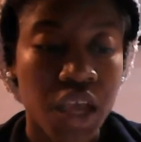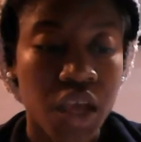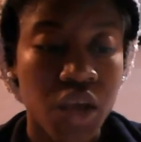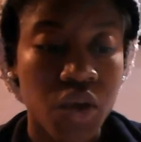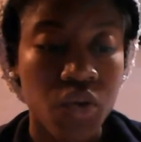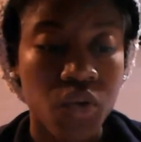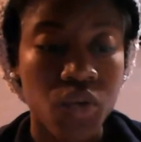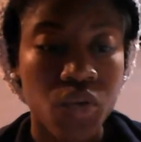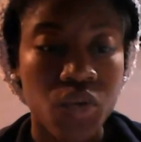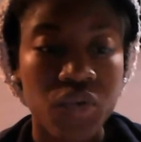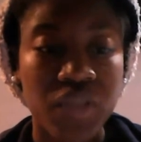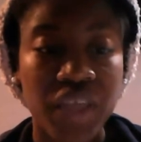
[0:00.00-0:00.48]

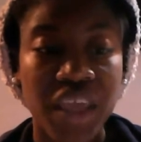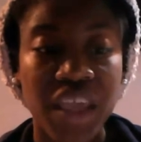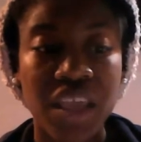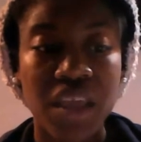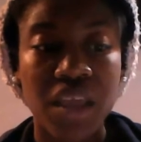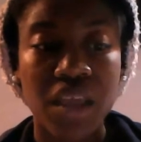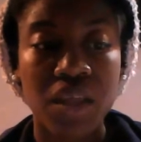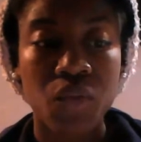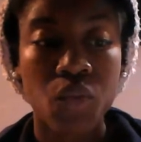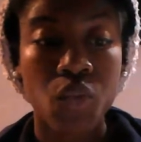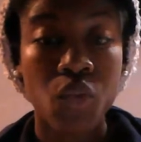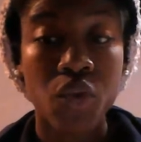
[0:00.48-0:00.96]
who they
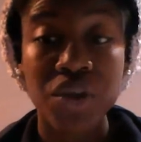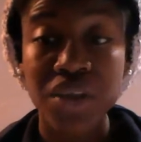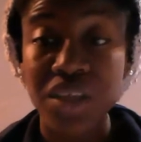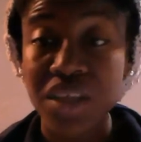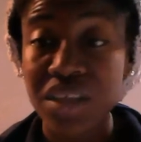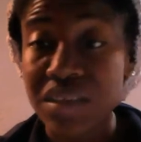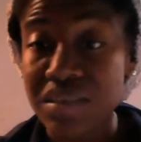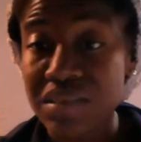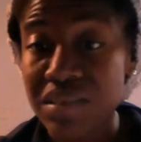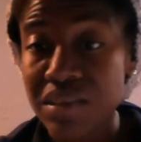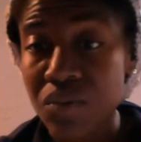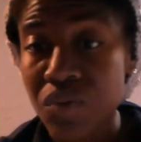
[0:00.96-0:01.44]
can work
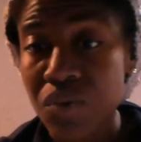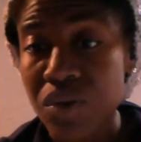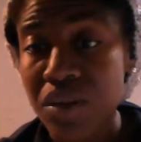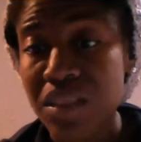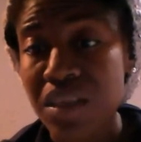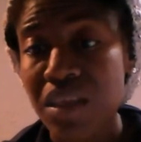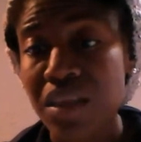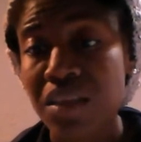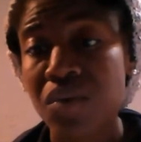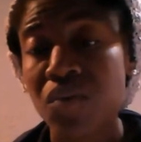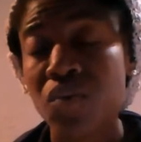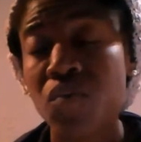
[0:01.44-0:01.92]
easy with,
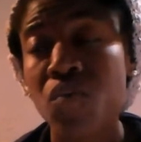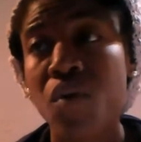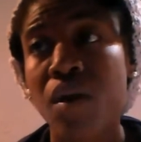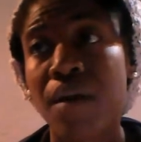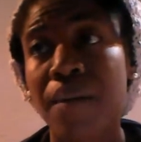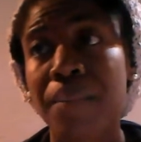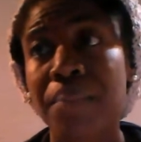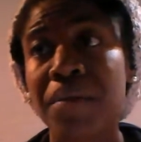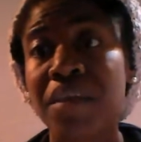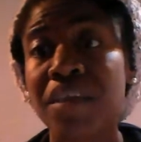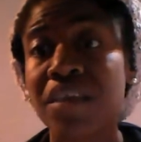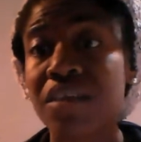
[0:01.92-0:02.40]
and who are
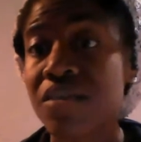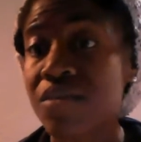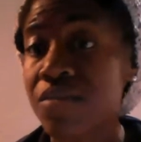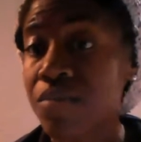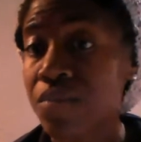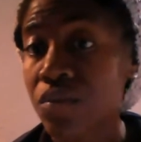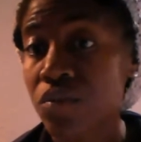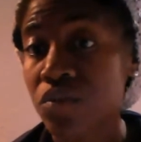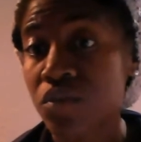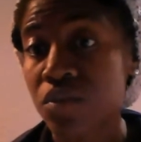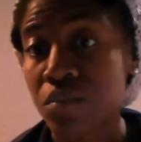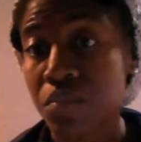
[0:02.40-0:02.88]

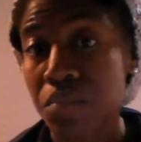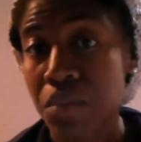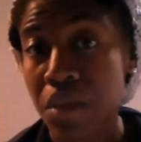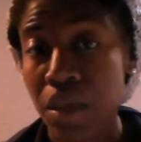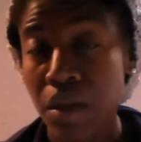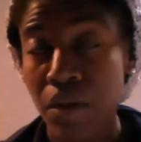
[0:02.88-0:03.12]
peaceful to be